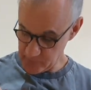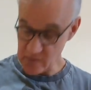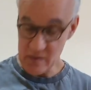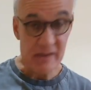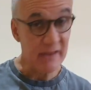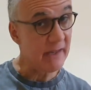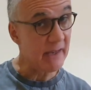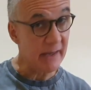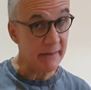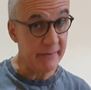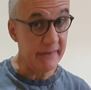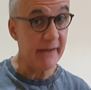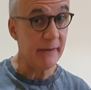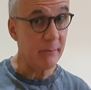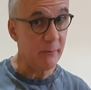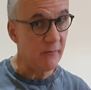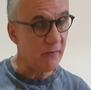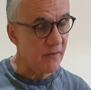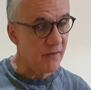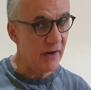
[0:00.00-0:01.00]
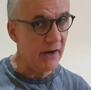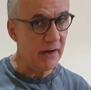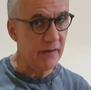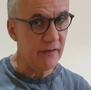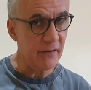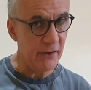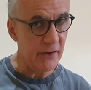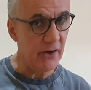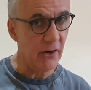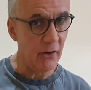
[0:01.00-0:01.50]
They're very,
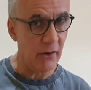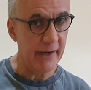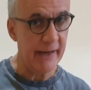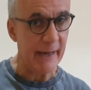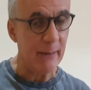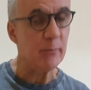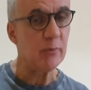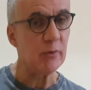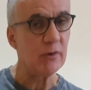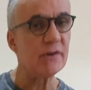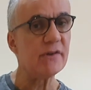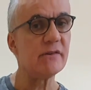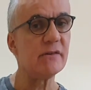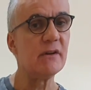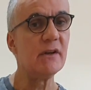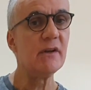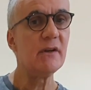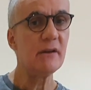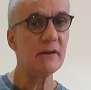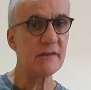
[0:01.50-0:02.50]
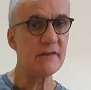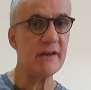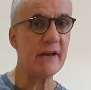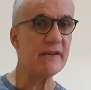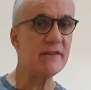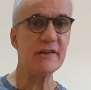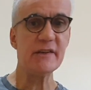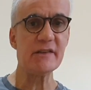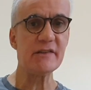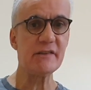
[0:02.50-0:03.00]
very high output. So
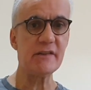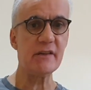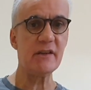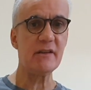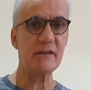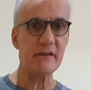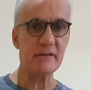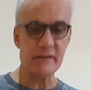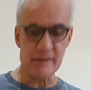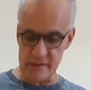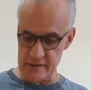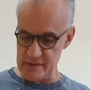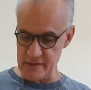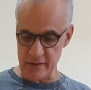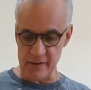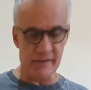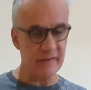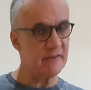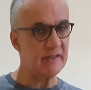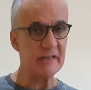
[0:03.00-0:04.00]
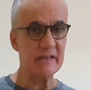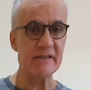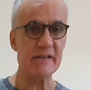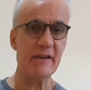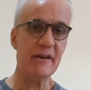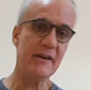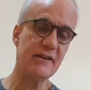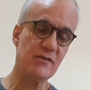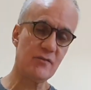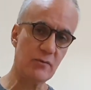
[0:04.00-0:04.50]
as you can see, that the design of this
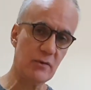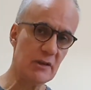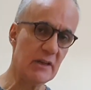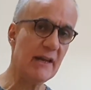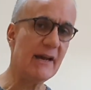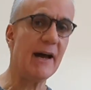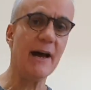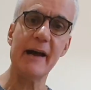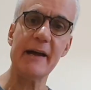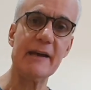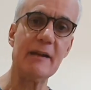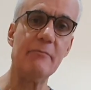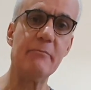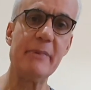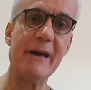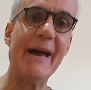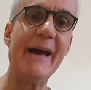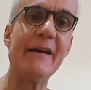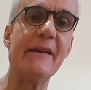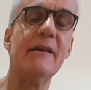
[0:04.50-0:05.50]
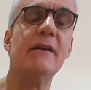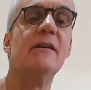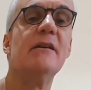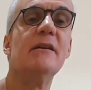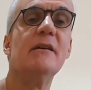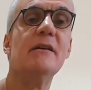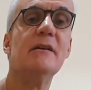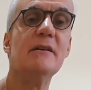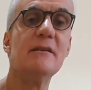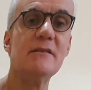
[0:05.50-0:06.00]
guitar is really harking back
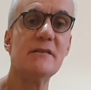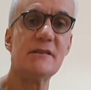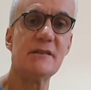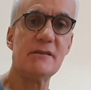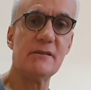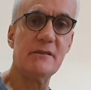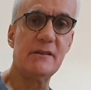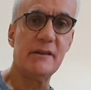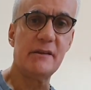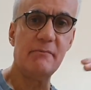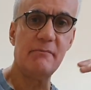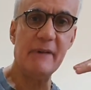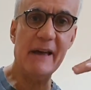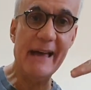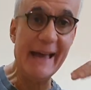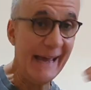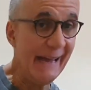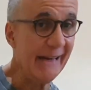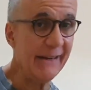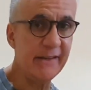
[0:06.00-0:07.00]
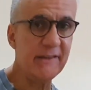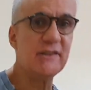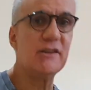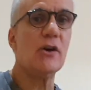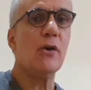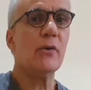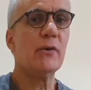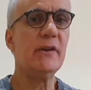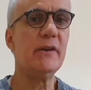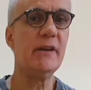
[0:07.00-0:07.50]
to the 80s
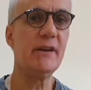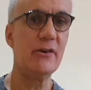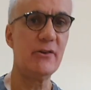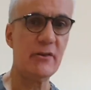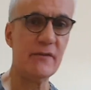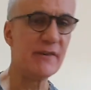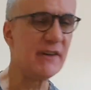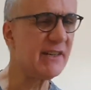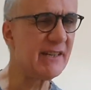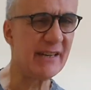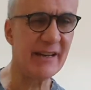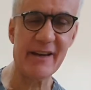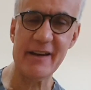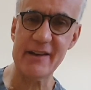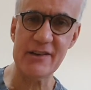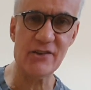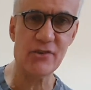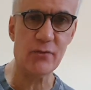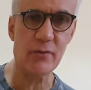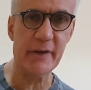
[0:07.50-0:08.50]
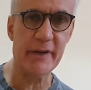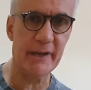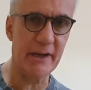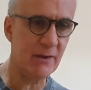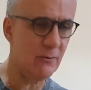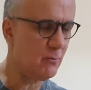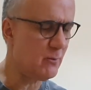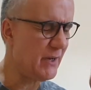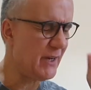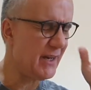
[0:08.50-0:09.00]
golden era of guitar
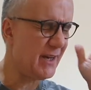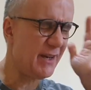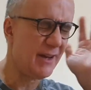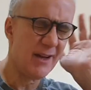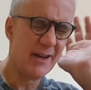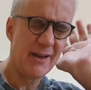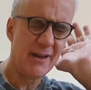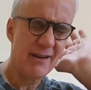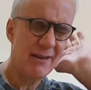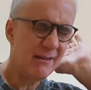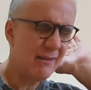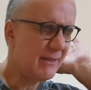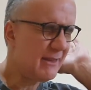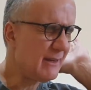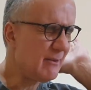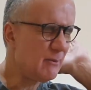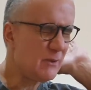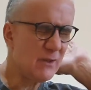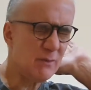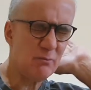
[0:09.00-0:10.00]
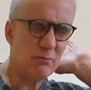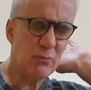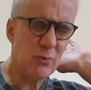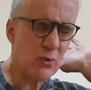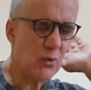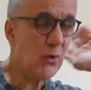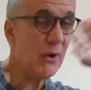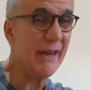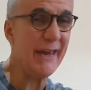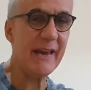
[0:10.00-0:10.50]
shredding, where there was
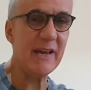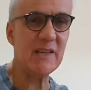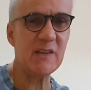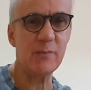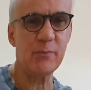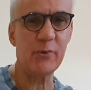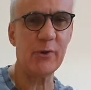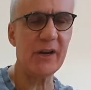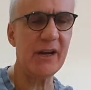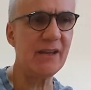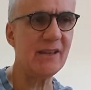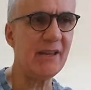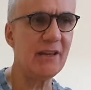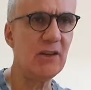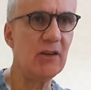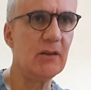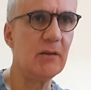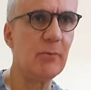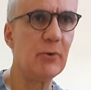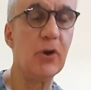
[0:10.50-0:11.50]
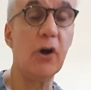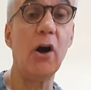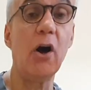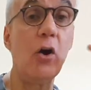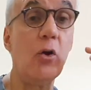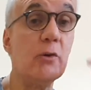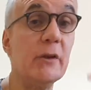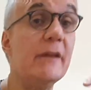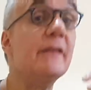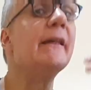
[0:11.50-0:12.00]
more hairspray that you could put a
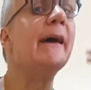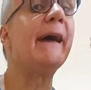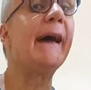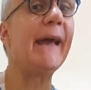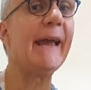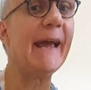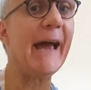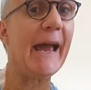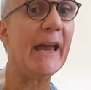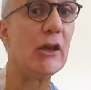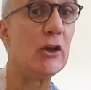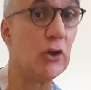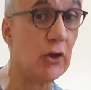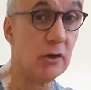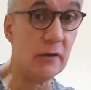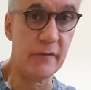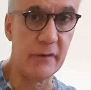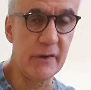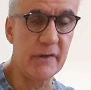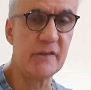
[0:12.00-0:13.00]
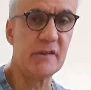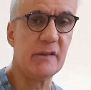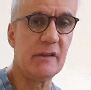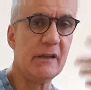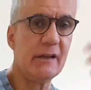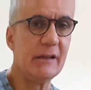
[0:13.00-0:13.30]
hole in a universe, let